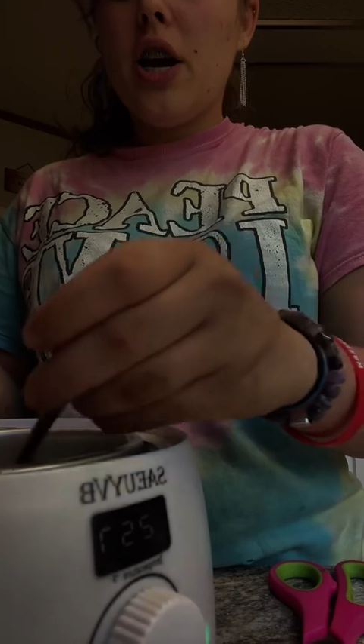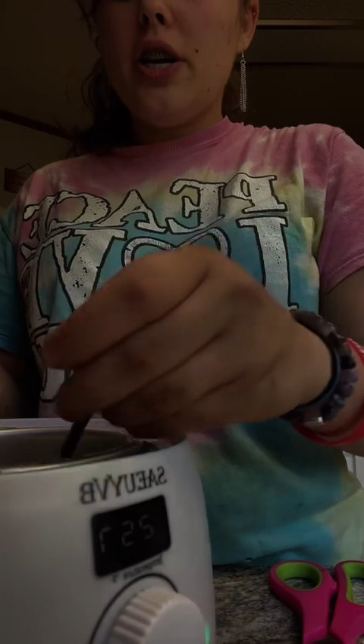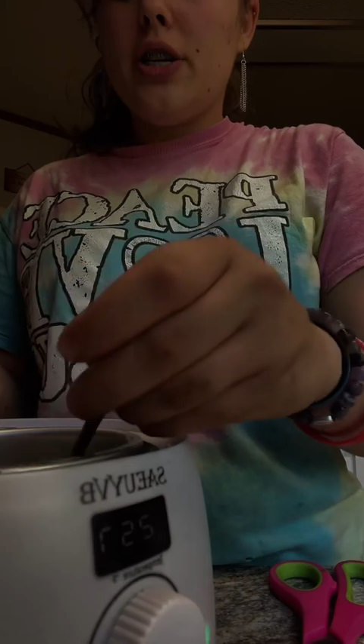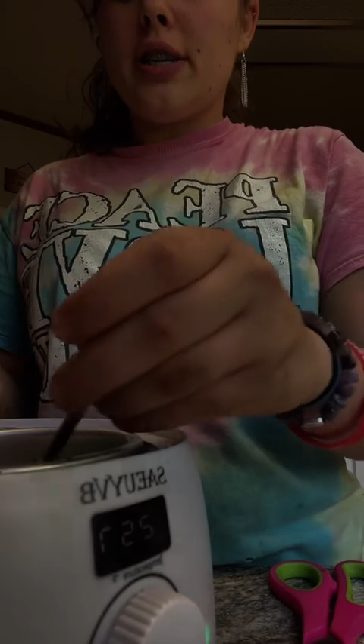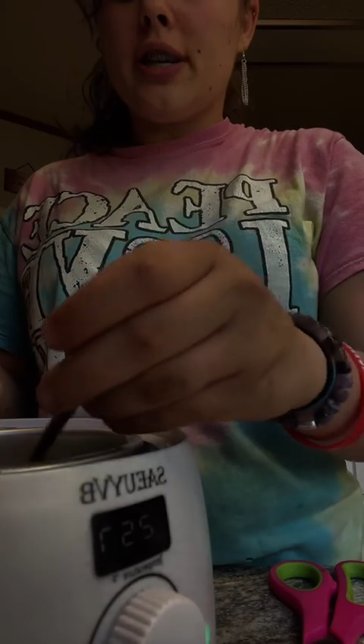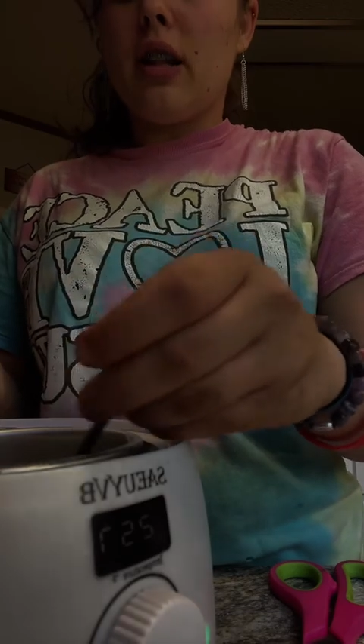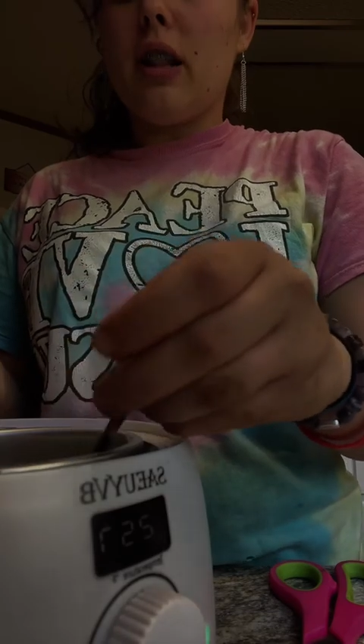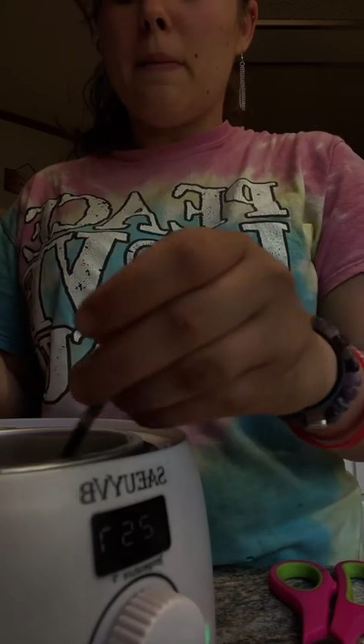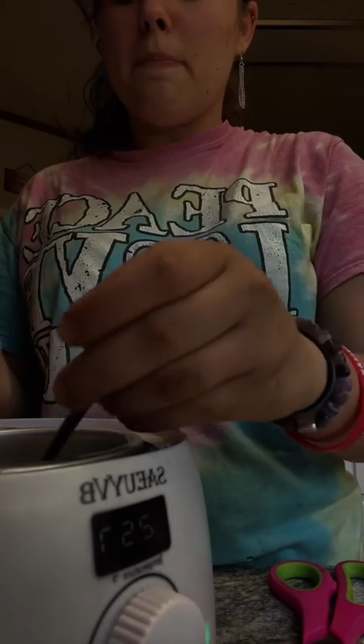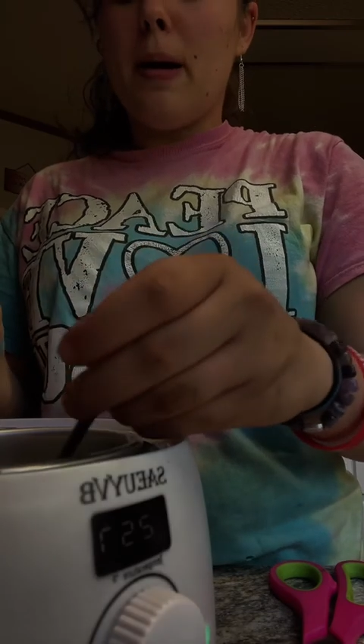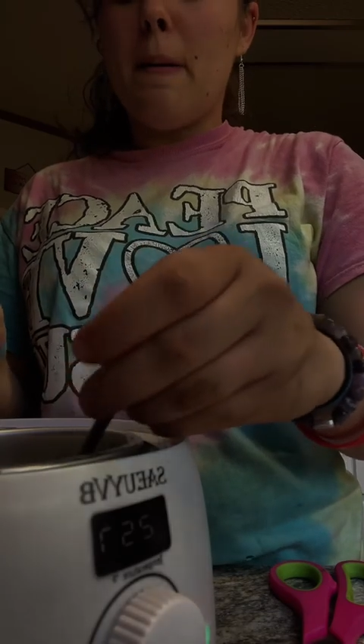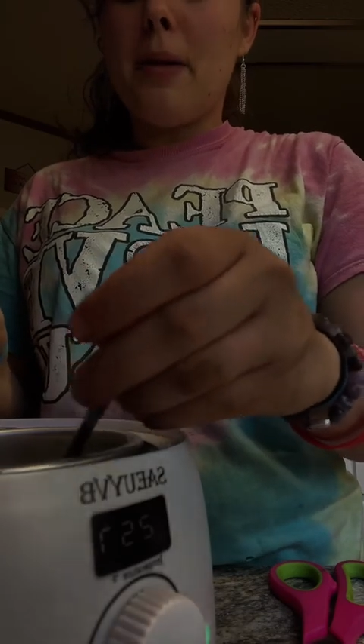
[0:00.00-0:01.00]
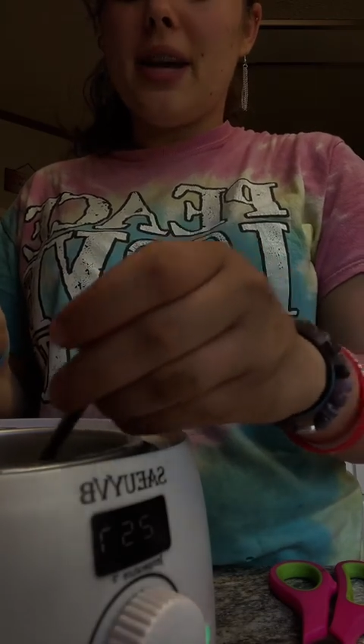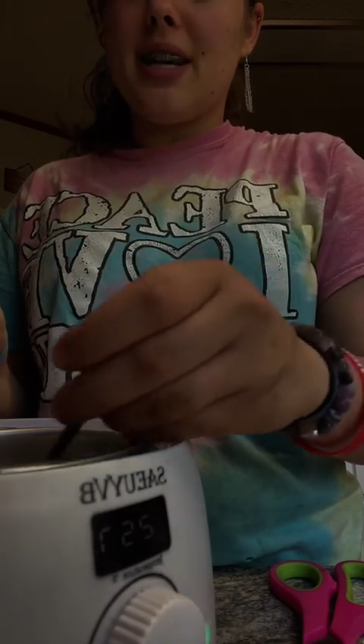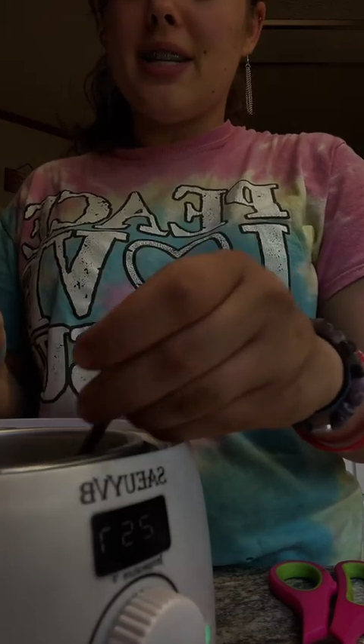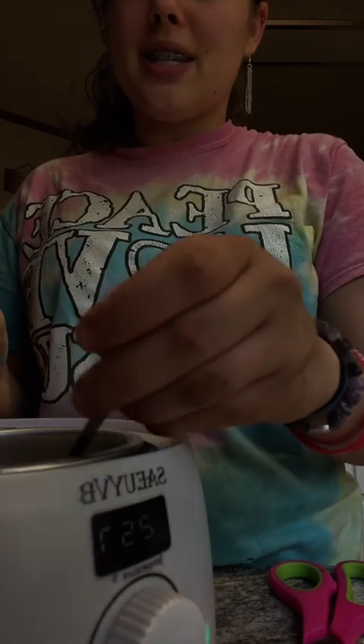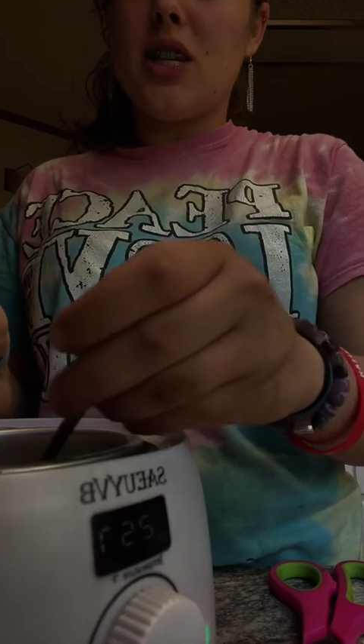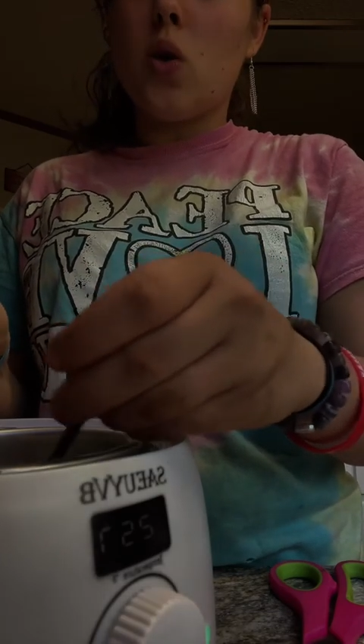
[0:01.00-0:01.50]
doesn't clump up,
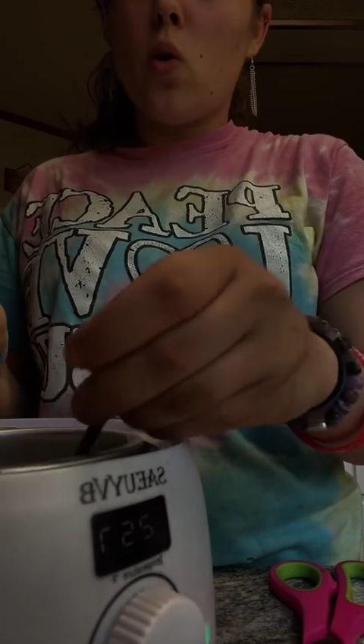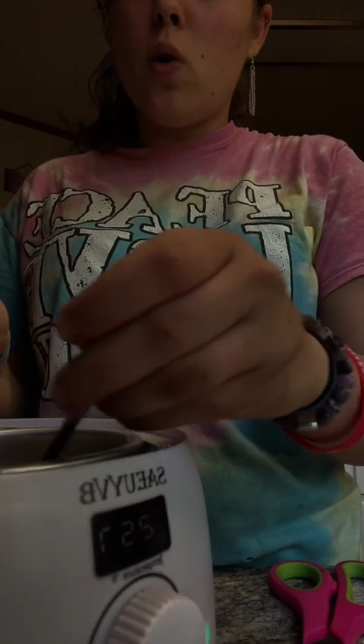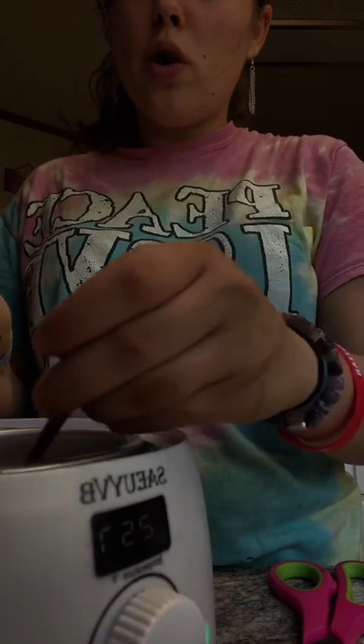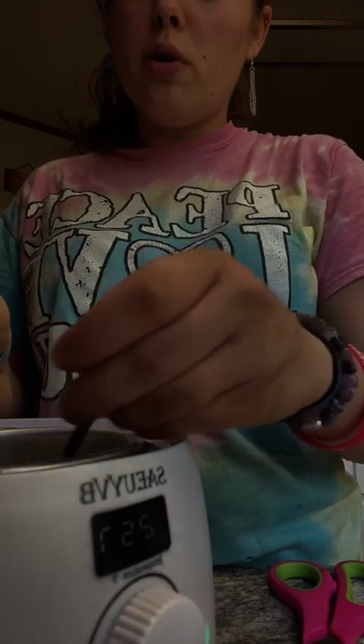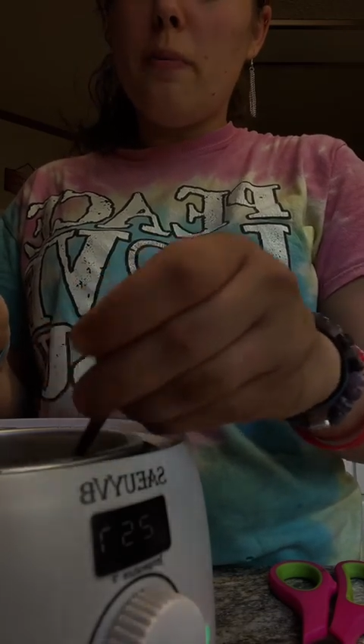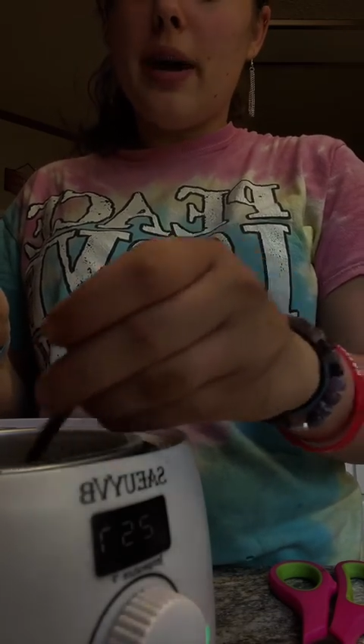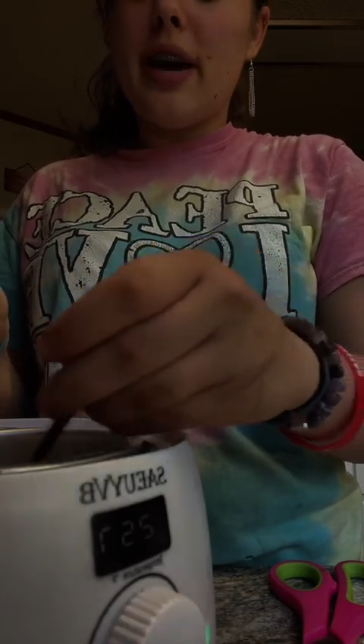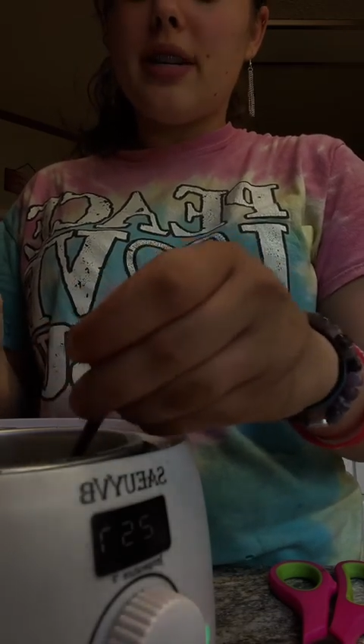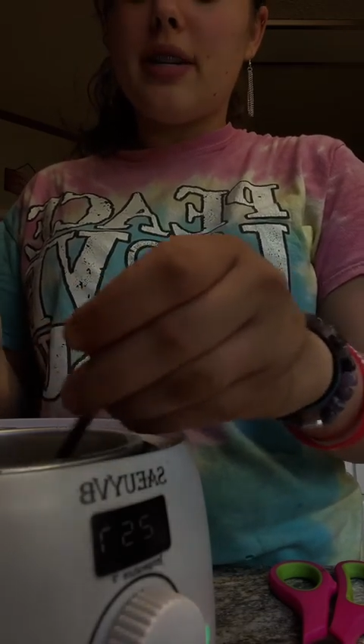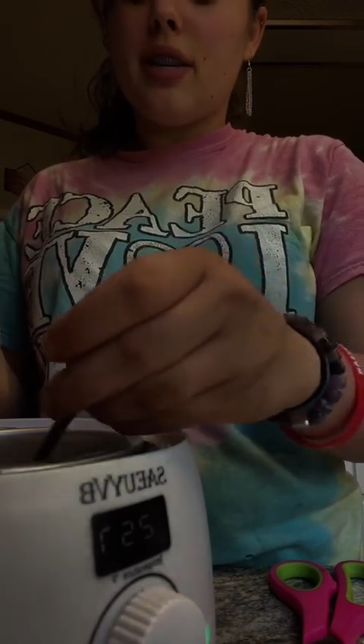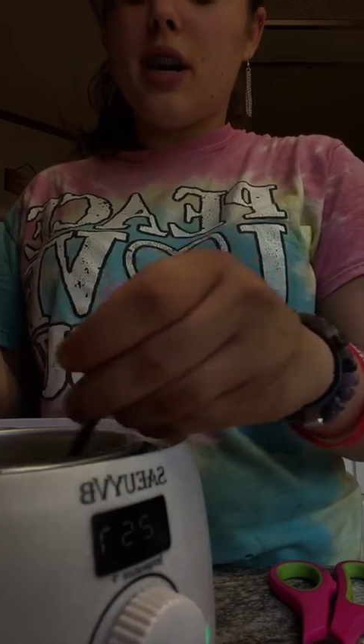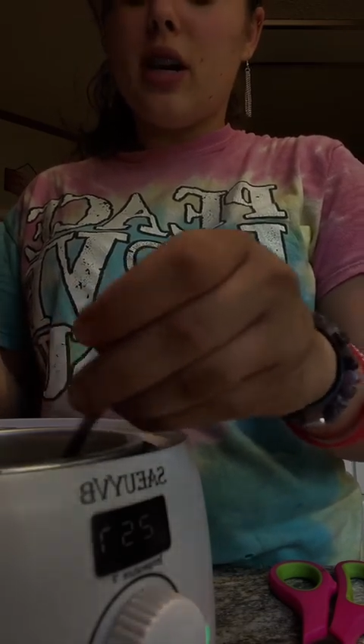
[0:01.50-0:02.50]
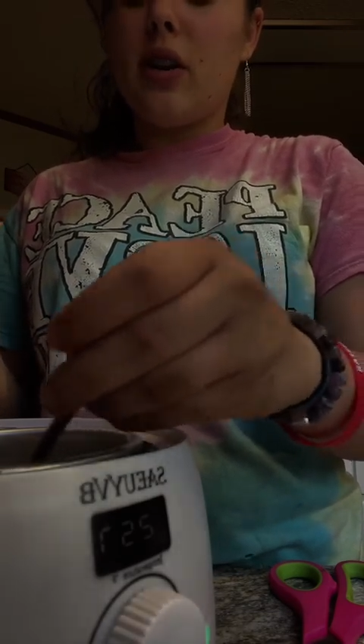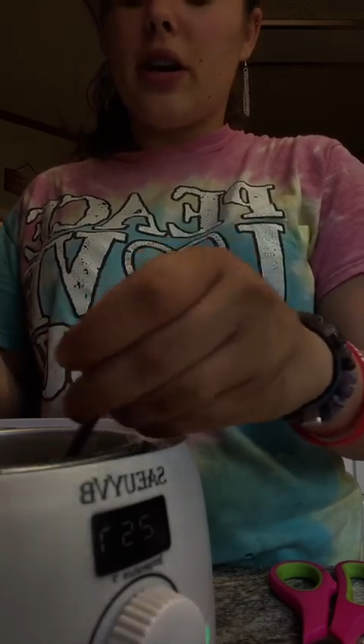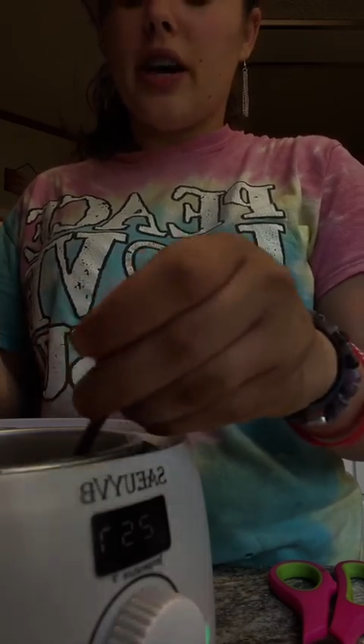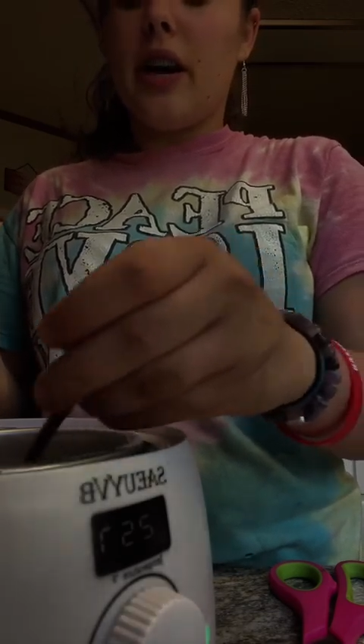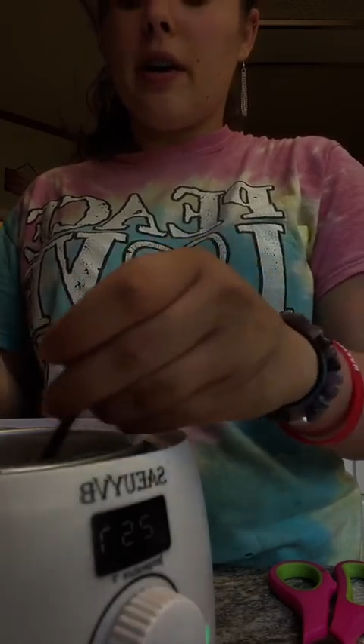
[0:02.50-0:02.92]
because this oil-based coloring